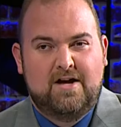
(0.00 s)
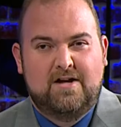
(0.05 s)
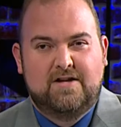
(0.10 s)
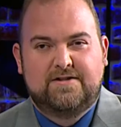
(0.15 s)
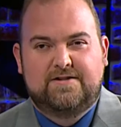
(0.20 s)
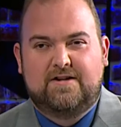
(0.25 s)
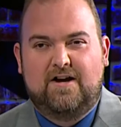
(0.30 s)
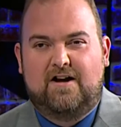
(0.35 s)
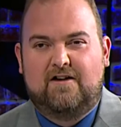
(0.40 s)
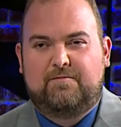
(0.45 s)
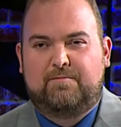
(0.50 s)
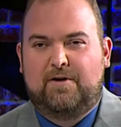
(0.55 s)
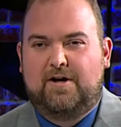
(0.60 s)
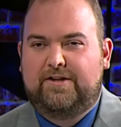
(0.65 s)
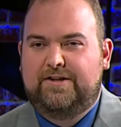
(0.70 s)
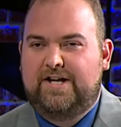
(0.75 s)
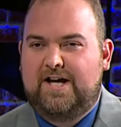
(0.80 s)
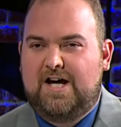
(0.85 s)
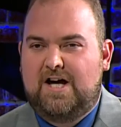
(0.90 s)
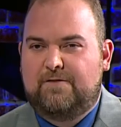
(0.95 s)

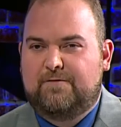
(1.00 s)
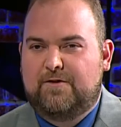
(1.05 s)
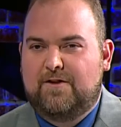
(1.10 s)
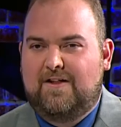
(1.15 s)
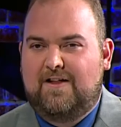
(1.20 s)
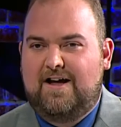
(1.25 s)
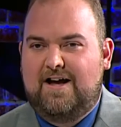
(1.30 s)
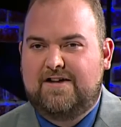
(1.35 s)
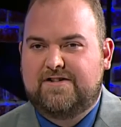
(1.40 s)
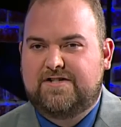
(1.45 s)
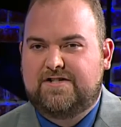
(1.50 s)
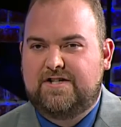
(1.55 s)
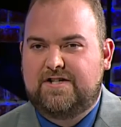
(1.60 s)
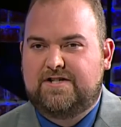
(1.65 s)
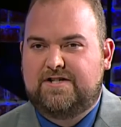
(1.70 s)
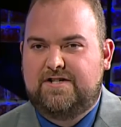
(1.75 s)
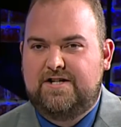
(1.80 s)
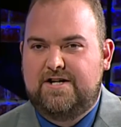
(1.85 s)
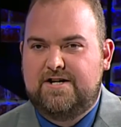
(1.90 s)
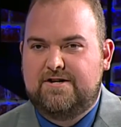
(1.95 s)
Softball now for the last
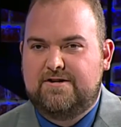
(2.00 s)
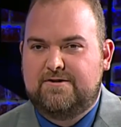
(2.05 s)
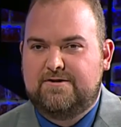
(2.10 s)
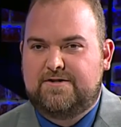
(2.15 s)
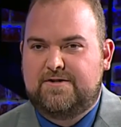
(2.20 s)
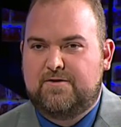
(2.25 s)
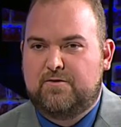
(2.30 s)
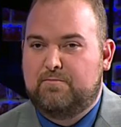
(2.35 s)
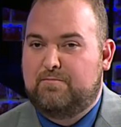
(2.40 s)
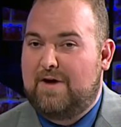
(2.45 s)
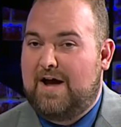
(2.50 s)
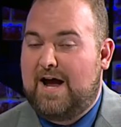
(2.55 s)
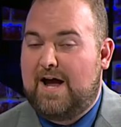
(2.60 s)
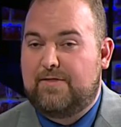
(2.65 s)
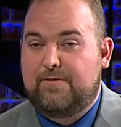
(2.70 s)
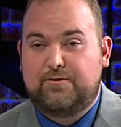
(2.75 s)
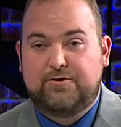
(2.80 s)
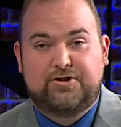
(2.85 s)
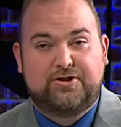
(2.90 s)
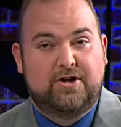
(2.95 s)
six years, either
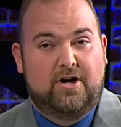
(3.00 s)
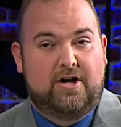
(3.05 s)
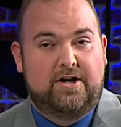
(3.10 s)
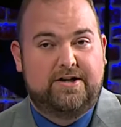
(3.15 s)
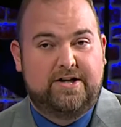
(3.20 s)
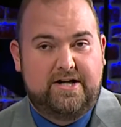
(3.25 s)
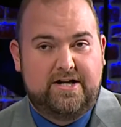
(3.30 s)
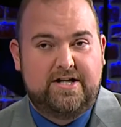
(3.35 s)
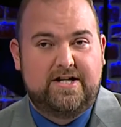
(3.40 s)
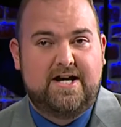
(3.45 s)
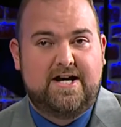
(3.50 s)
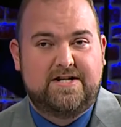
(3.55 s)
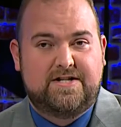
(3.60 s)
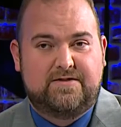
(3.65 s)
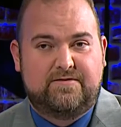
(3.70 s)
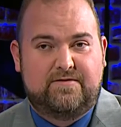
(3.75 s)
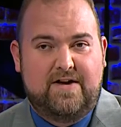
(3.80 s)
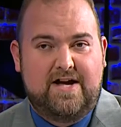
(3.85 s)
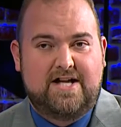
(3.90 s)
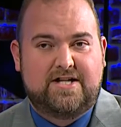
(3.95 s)
Bath or Shawnee has
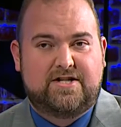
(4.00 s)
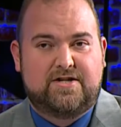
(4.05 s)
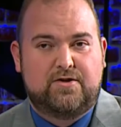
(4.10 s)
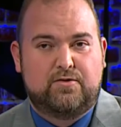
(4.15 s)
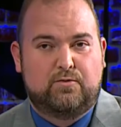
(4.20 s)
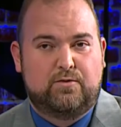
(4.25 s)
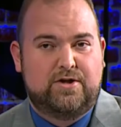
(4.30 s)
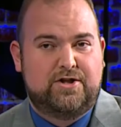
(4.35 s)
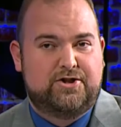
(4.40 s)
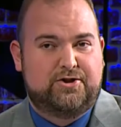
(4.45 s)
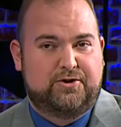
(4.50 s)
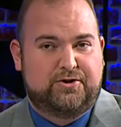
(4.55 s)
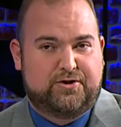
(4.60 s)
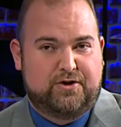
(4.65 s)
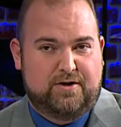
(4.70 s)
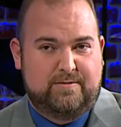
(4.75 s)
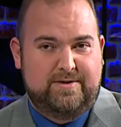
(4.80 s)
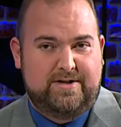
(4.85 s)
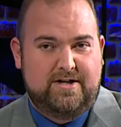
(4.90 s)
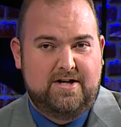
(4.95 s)
advanced to the regional
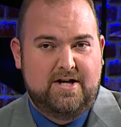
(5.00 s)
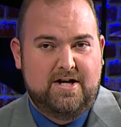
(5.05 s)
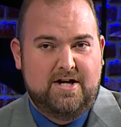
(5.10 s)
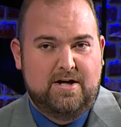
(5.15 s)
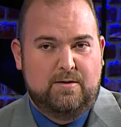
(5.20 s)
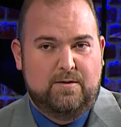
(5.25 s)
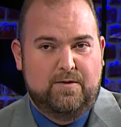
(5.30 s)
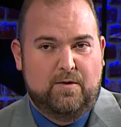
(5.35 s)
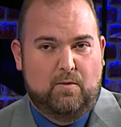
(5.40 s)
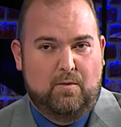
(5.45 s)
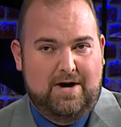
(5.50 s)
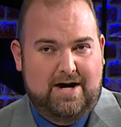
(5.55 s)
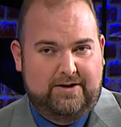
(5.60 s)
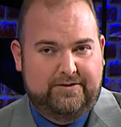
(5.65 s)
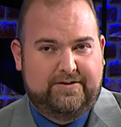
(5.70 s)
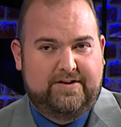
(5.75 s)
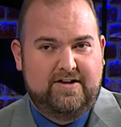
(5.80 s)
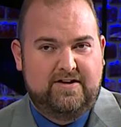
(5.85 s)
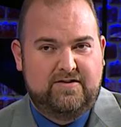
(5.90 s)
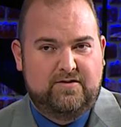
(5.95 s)
tournament, with the
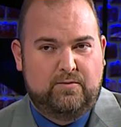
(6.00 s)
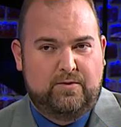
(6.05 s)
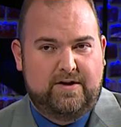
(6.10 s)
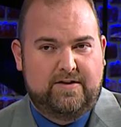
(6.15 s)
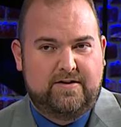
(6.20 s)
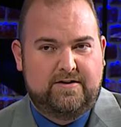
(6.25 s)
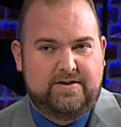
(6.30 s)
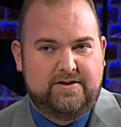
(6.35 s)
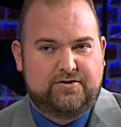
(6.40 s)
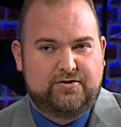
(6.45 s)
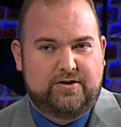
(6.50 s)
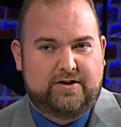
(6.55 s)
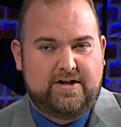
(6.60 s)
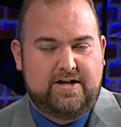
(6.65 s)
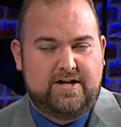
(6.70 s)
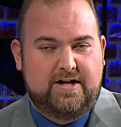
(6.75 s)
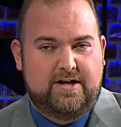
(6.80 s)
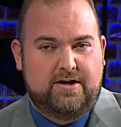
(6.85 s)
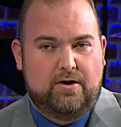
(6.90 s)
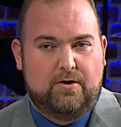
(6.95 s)
Wildcats winning the district
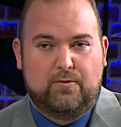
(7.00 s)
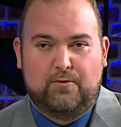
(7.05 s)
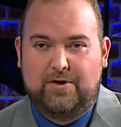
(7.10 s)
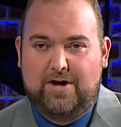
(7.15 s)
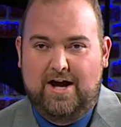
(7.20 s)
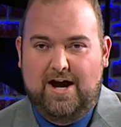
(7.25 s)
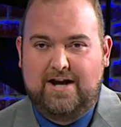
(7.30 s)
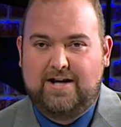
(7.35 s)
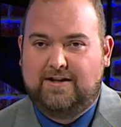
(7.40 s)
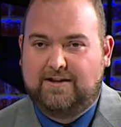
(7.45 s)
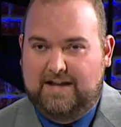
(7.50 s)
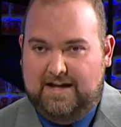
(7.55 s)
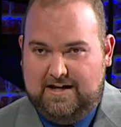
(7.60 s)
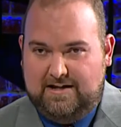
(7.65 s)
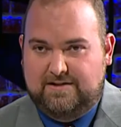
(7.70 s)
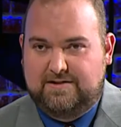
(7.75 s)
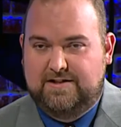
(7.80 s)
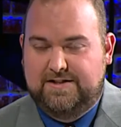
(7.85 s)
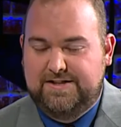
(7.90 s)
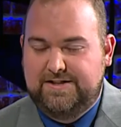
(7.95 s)
in 09 and
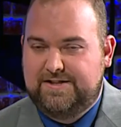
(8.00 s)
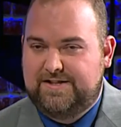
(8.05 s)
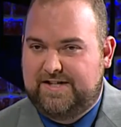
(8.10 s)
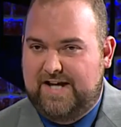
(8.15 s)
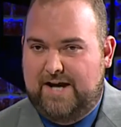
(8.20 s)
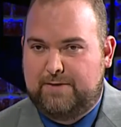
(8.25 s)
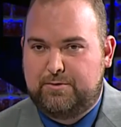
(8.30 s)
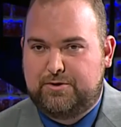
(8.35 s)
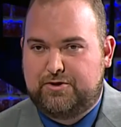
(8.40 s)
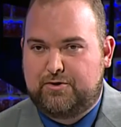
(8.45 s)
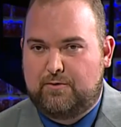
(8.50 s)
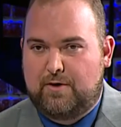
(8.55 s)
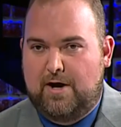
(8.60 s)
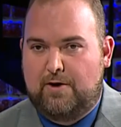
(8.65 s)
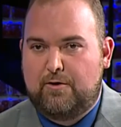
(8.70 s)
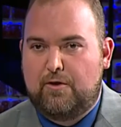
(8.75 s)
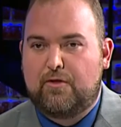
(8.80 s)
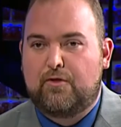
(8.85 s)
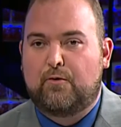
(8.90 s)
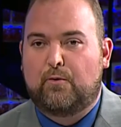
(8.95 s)
last season, sandwiched
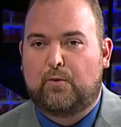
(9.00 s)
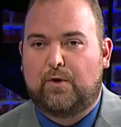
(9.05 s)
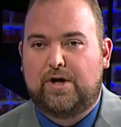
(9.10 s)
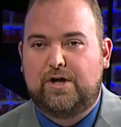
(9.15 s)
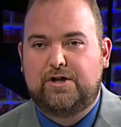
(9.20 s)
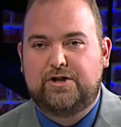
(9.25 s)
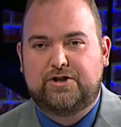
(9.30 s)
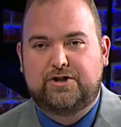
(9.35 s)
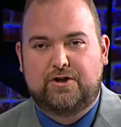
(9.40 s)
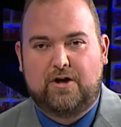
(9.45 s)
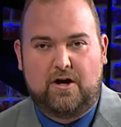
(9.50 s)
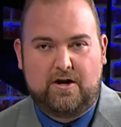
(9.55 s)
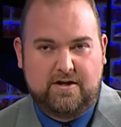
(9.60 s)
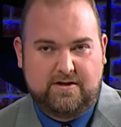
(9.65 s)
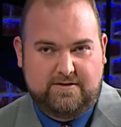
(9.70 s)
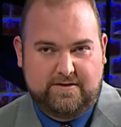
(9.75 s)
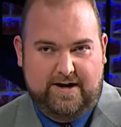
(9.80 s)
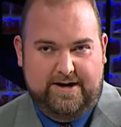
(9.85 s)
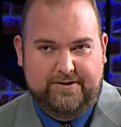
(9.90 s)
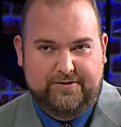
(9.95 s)
around three Shawnee
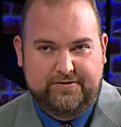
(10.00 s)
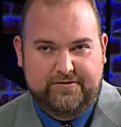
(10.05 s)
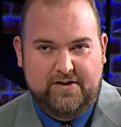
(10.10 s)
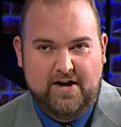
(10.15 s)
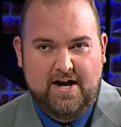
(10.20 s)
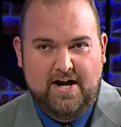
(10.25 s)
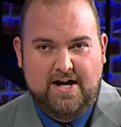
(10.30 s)
titles.